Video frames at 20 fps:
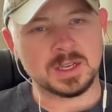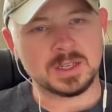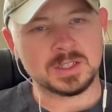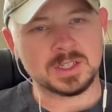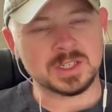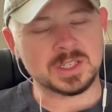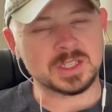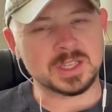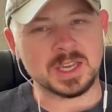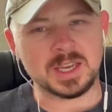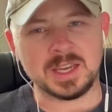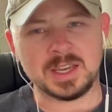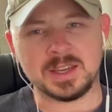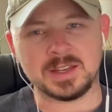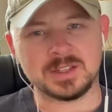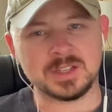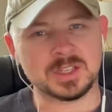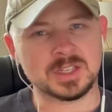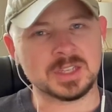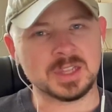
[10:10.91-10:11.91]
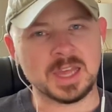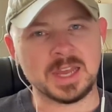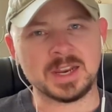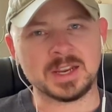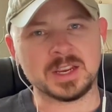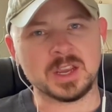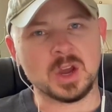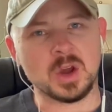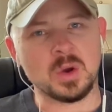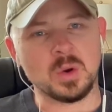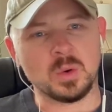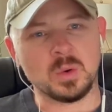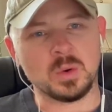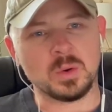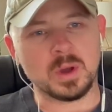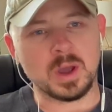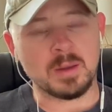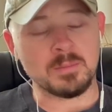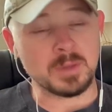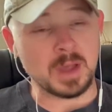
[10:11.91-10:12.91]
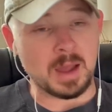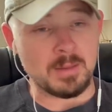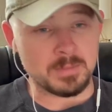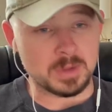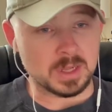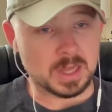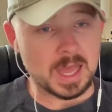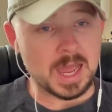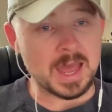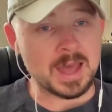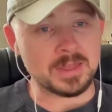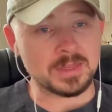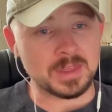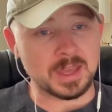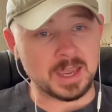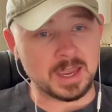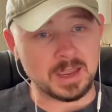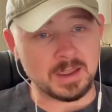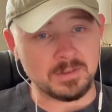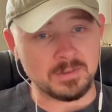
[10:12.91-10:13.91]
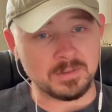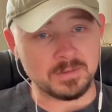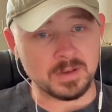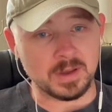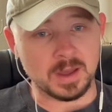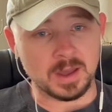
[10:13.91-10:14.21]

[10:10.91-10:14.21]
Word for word: just, they just let it go. I'm glad they've,